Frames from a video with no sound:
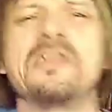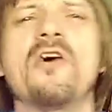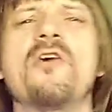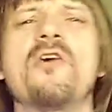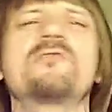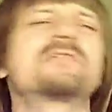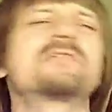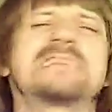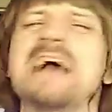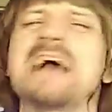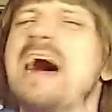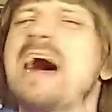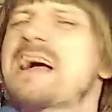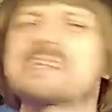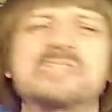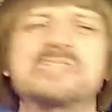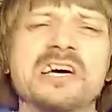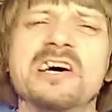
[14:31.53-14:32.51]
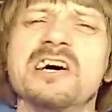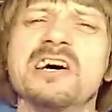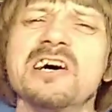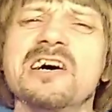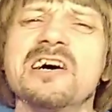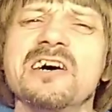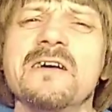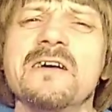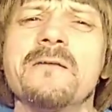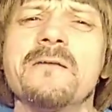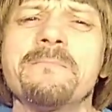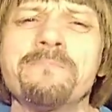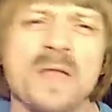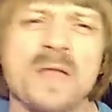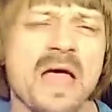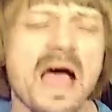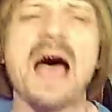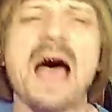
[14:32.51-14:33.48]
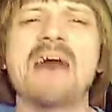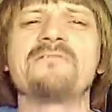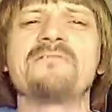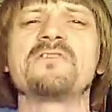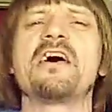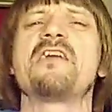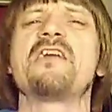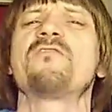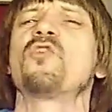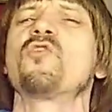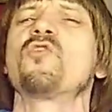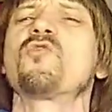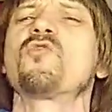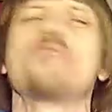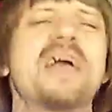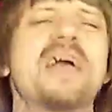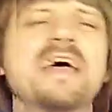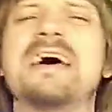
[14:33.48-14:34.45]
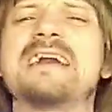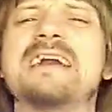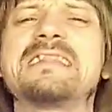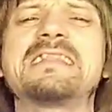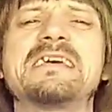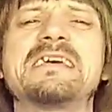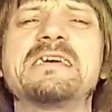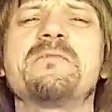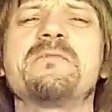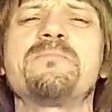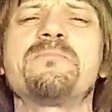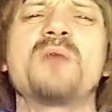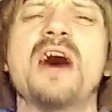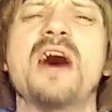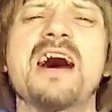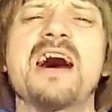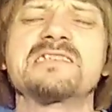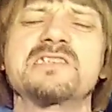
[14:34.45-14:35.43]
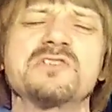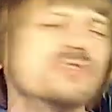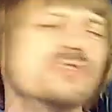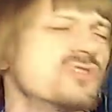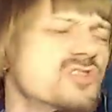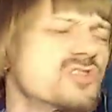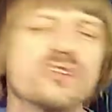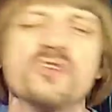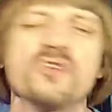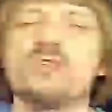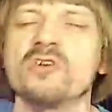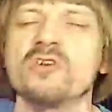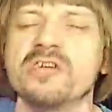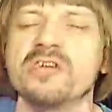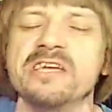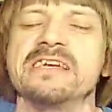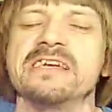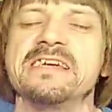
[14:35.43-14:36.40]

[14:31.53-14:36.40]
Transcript: no doctor. I've never read the Apostles' Creed.